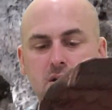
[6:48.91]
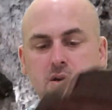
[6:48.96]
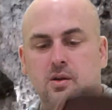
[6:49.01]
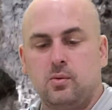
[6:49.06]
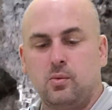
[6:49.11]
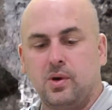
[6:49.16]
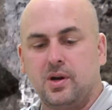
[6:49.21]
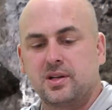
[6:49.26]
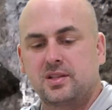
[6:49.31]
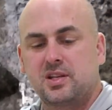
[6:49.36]

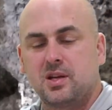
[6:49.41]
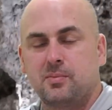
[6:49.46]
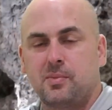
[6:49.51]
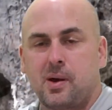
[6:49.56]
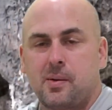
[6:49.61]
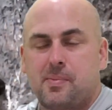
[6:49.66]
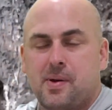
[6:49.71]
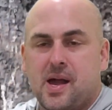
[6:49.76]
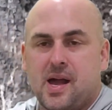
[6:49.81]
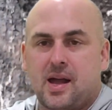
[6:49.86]
While it's in my
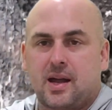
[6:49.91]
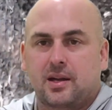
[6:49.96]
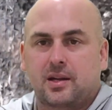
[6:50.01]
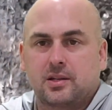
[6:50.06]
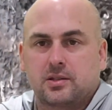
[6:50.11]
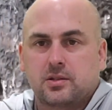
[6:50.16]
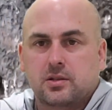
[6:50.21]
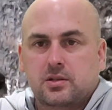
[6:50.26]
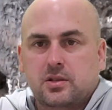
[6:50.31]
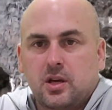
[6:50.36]
pack,
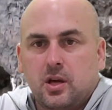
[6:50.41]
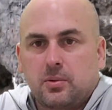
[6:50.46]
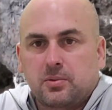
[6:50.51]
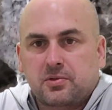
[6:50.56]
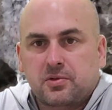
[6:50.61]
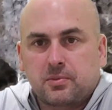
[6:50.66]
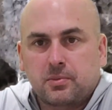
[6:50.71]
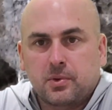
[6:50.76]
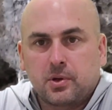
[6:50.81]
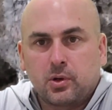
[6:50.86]
it just helps
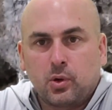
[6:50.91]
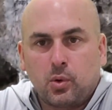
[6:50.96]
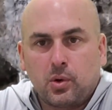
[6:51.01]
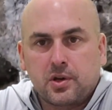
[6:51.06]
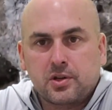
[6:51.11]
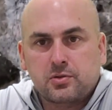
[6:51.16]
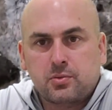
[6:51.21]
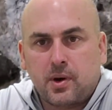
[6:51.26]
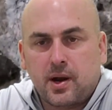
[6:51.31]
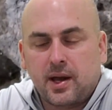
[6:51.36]
from the
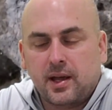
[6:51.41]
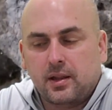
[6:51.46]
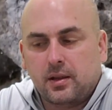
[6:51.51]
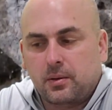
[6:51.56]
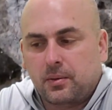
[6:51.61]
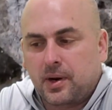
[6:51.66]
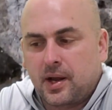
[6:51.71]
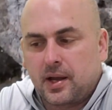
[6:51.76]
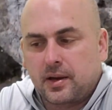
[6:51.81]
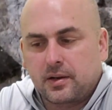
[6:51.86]
noise rattling
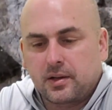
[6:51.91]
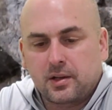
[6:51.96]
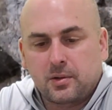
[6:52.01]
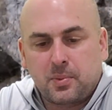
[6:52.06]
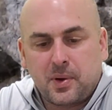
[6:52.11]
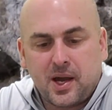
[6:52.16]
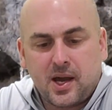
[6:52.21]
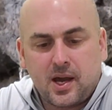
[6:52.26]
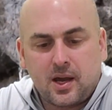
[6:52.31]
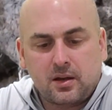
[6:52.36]
around in the
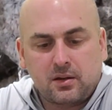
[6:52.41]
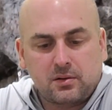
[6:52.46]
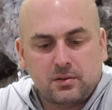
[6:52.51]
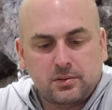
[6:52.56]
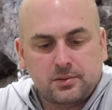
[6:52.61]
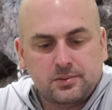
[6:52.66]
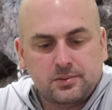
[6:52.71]
pack.